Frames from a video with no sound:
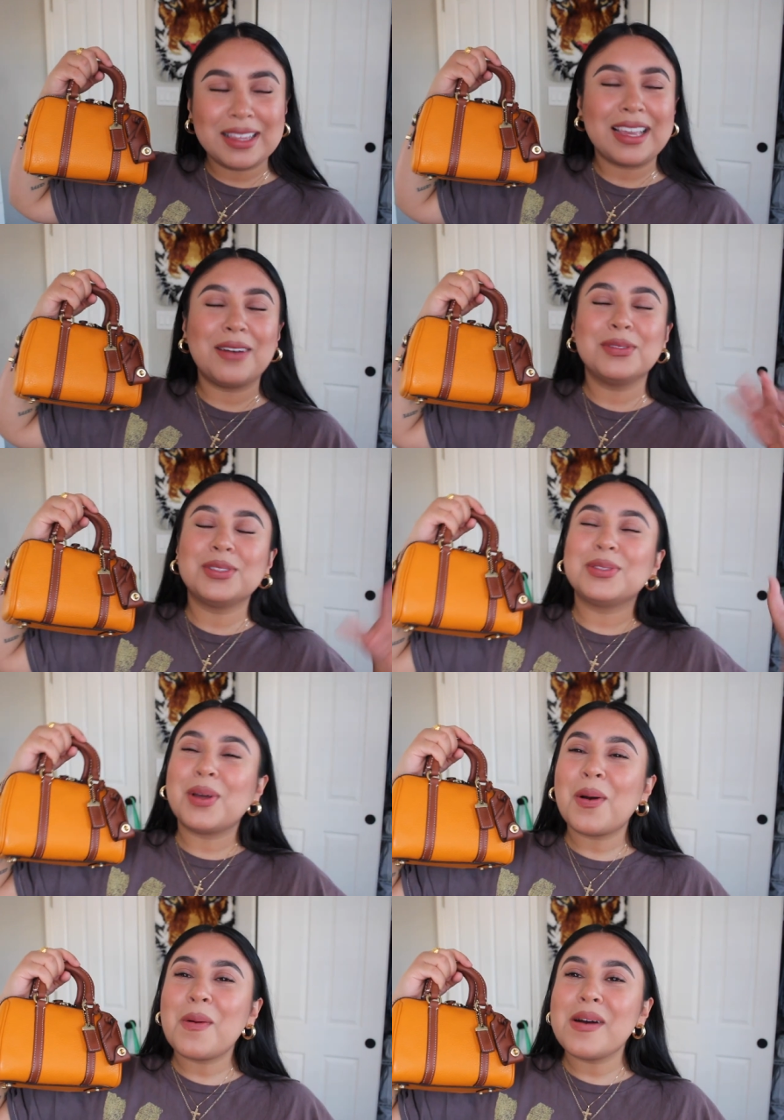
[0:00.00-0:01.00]
Like, I was
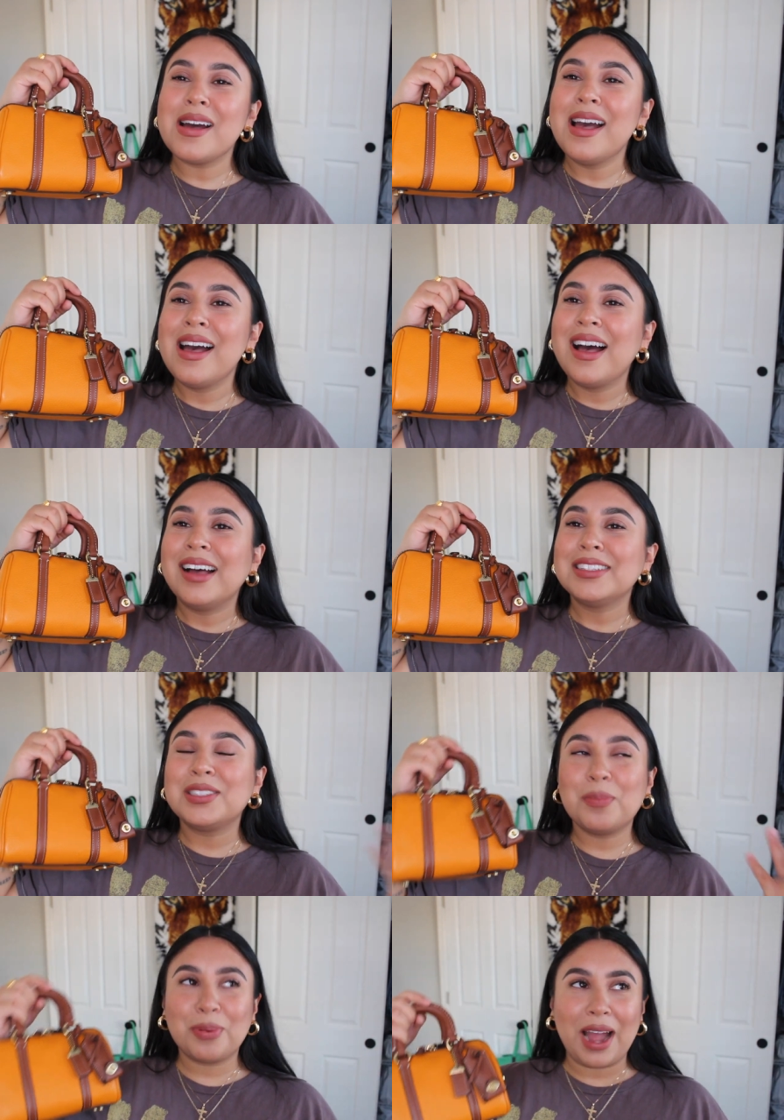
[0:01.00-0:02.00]
so
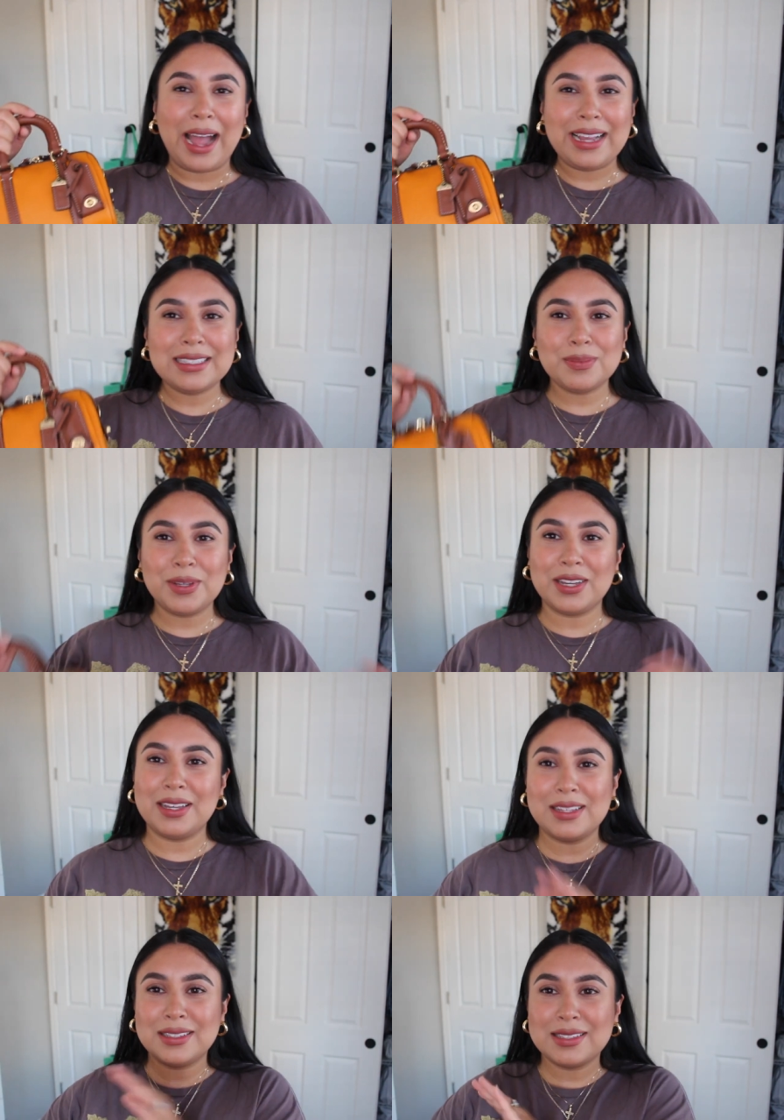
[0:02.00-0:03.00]
surprised
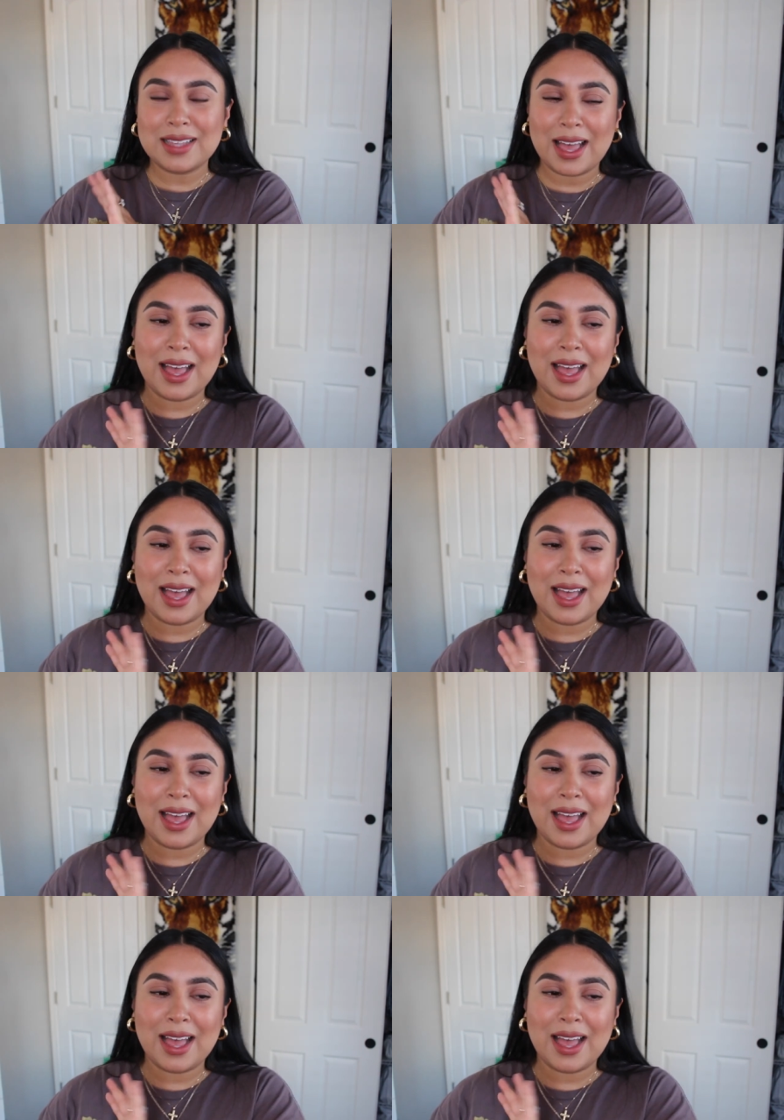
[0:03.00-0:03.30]
because